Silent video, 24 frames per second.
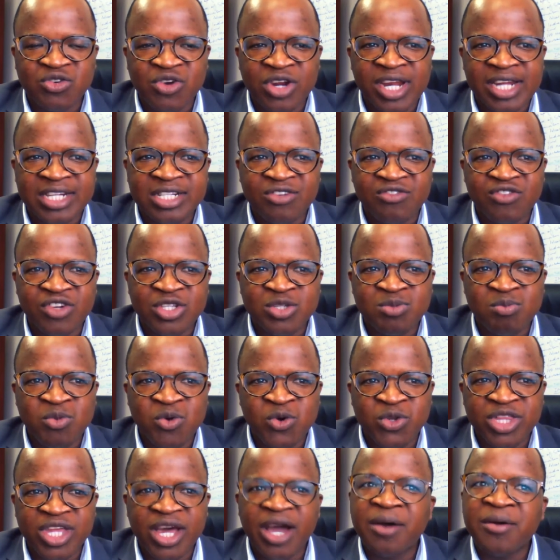relatively
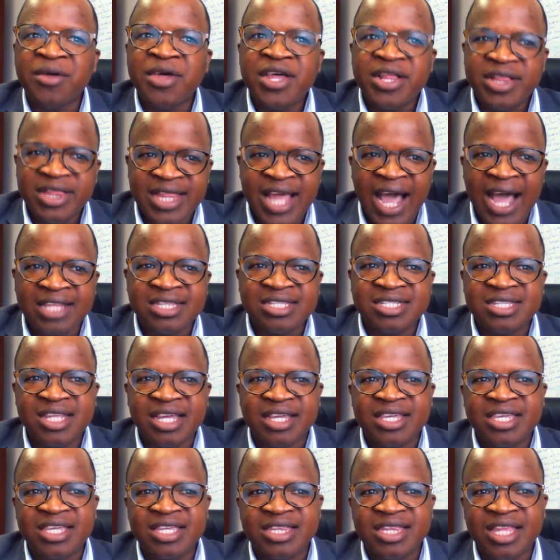smoother. That's the
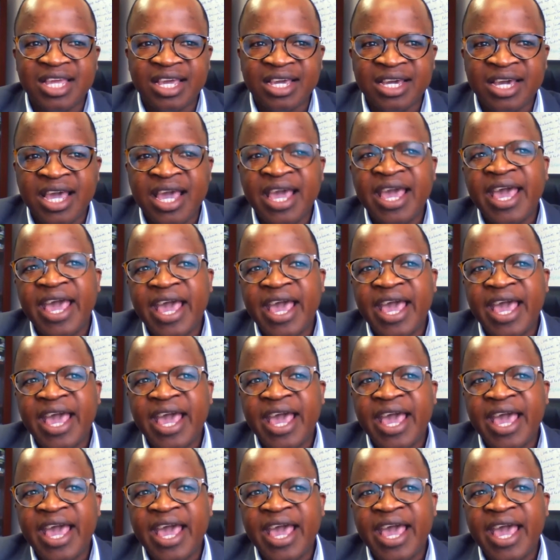key thing.